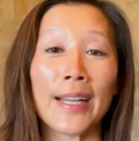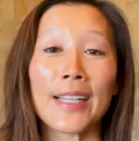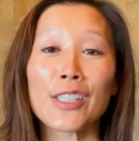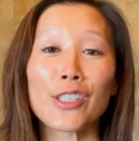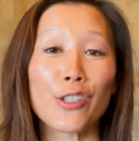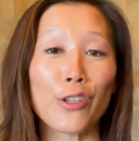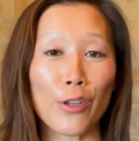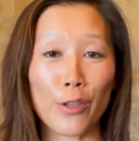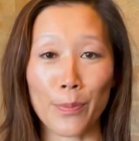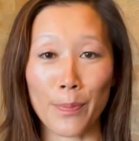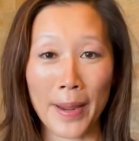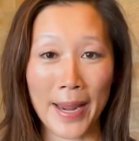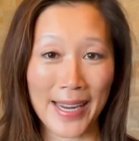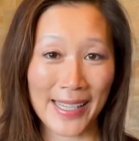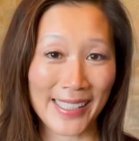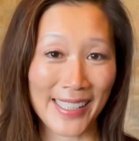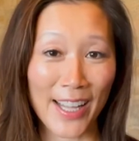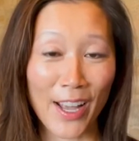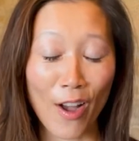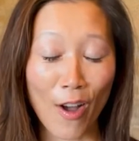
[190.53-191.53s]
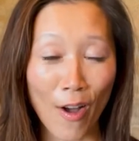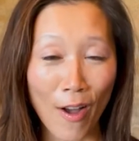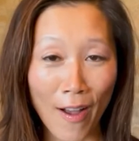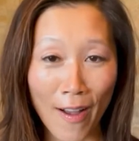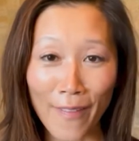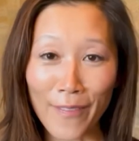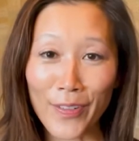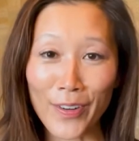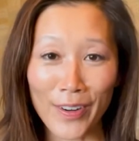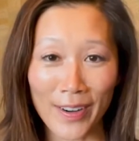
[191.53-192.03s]
toothpaste, that
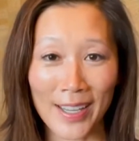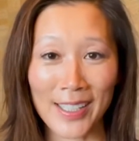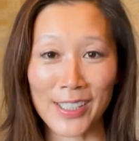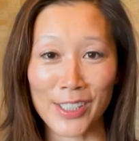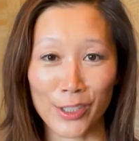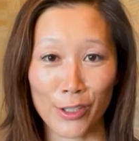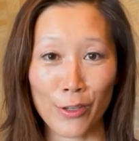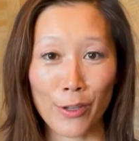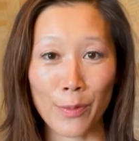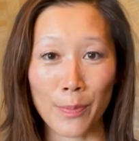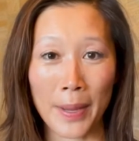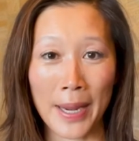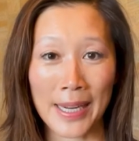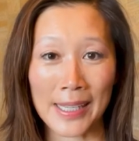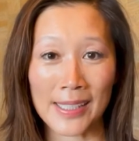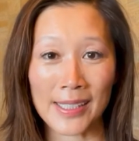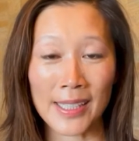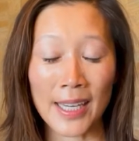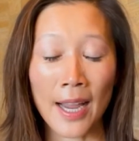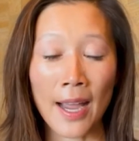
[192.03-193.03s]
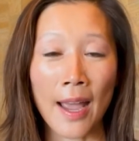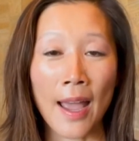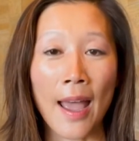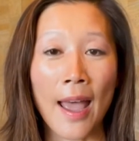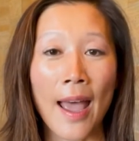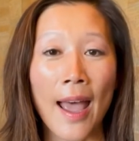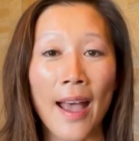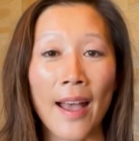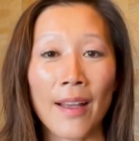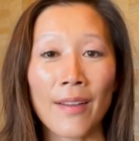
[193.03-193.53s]
offer us toothpaste,
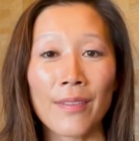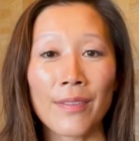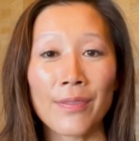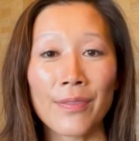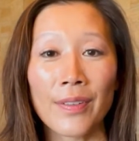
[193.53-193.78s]
have